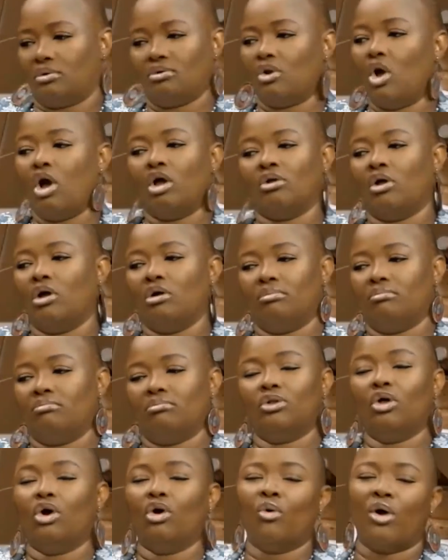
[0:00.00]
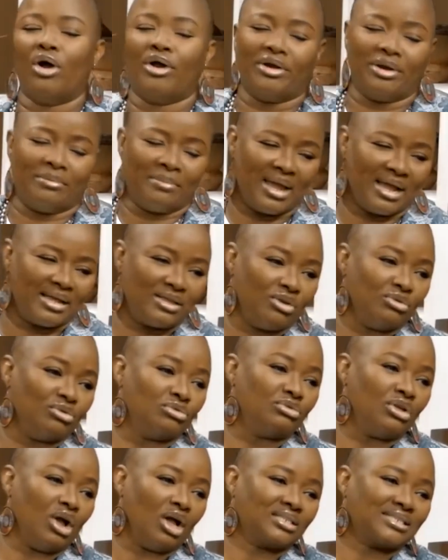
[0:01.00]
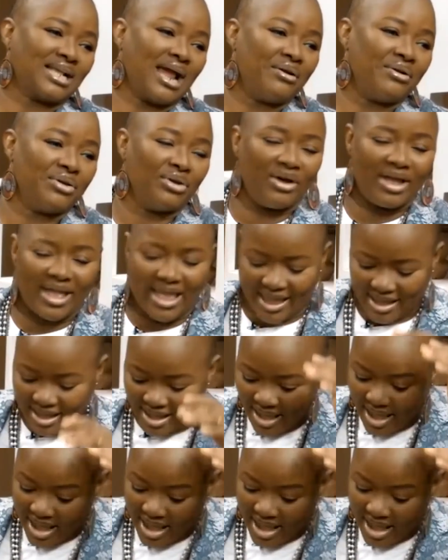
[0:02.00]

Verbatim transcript: my fine gear. No worry, make you just carry your head.